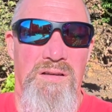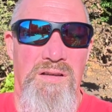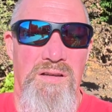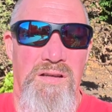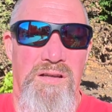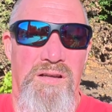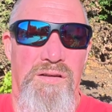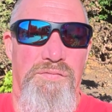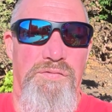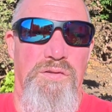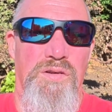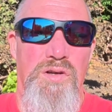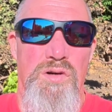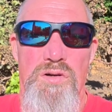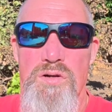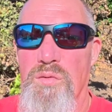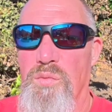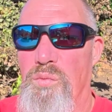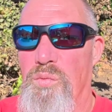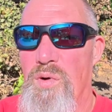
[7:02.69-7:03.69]
If
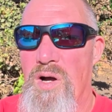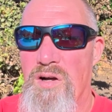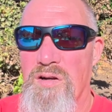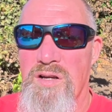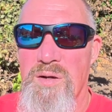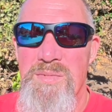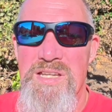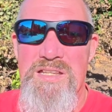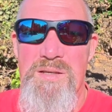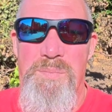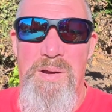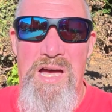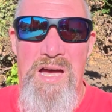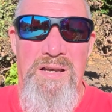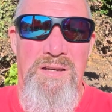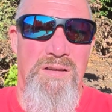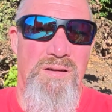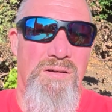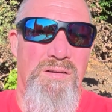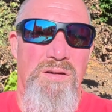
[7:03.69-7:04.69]
you're welcome at the
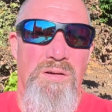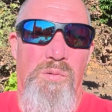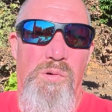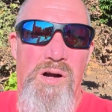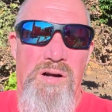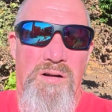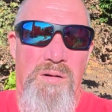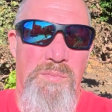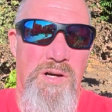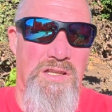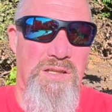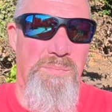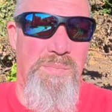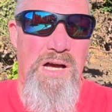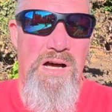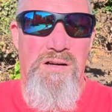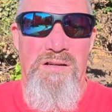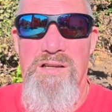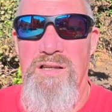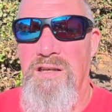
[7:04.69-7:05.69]
patio, you're welcome on the
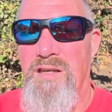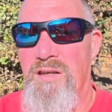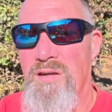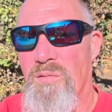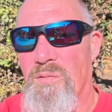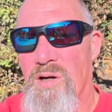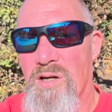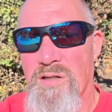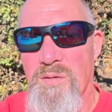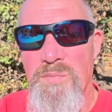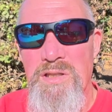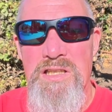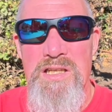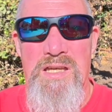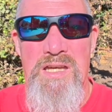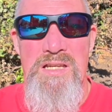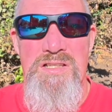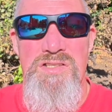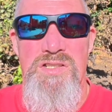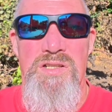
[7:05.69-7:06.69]
balcony, you're welcome in the
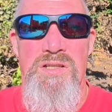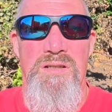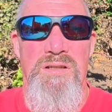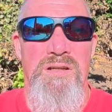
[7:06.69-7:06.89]
kitchen,